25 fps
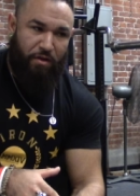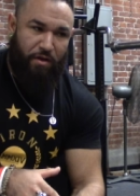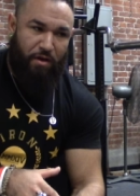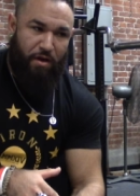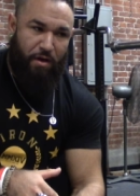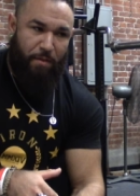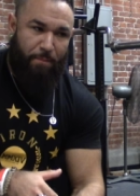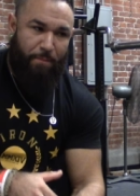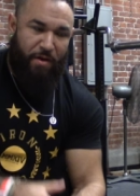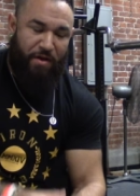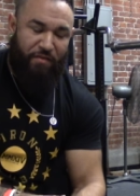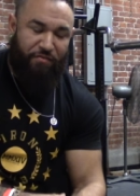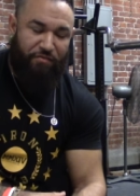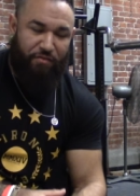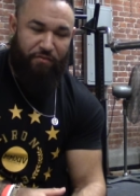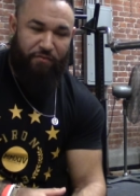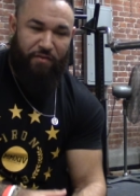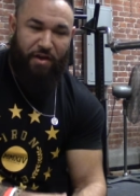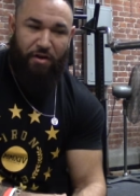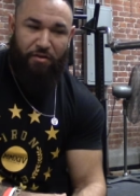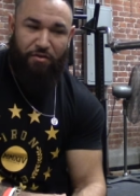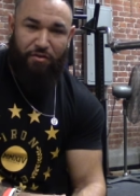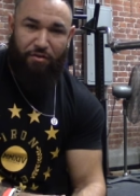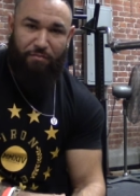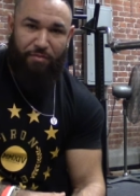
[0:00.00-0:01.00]
a positive
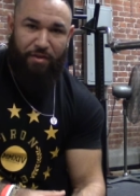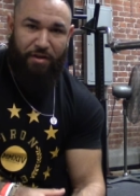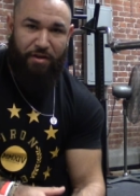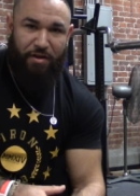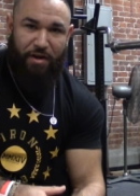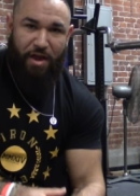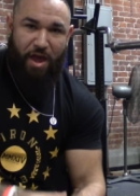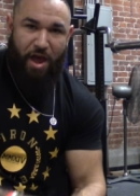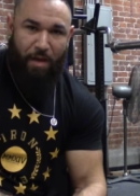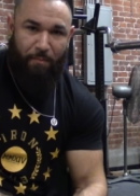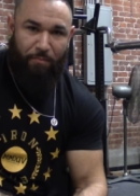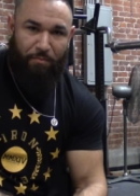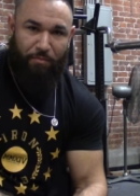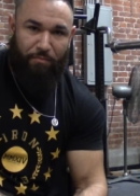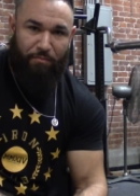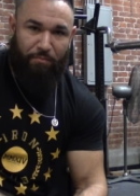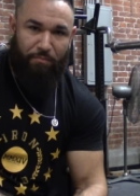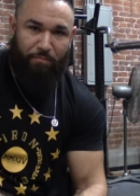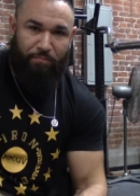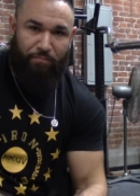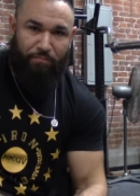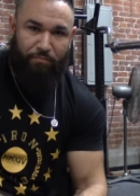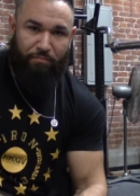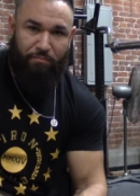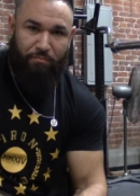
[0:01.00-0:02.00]
outcome that can happen.
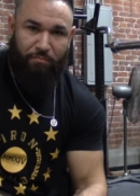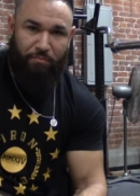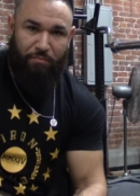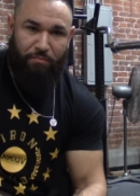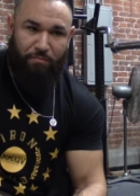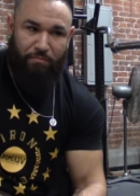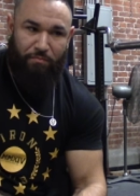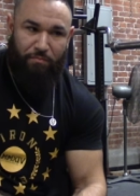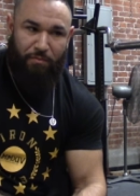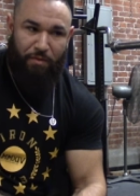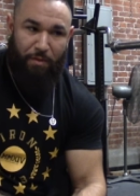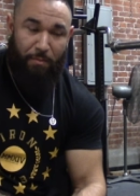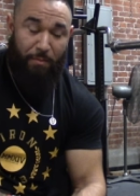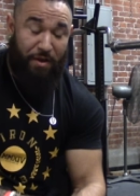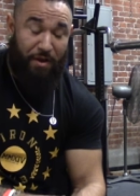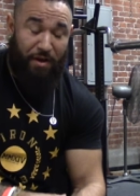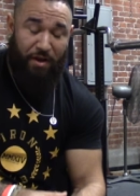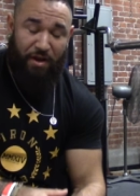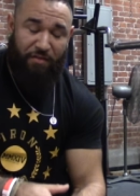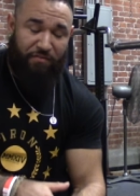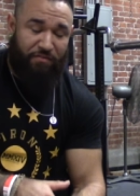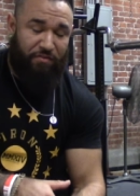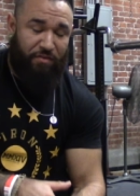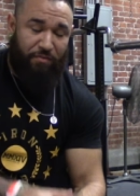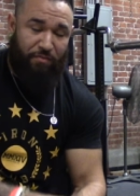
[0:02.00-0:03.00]
It may
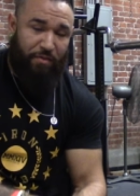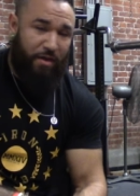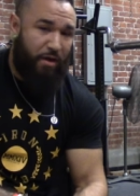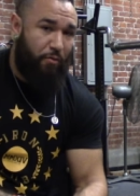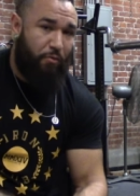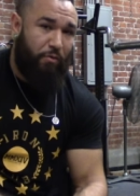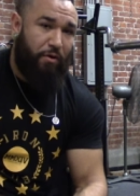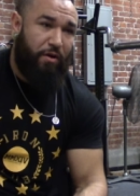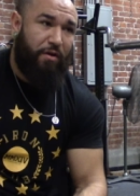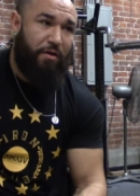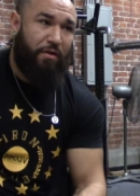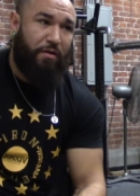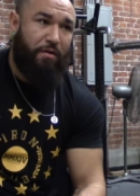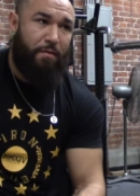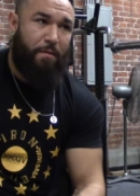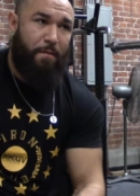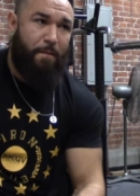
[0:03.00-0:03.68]
not seem that way,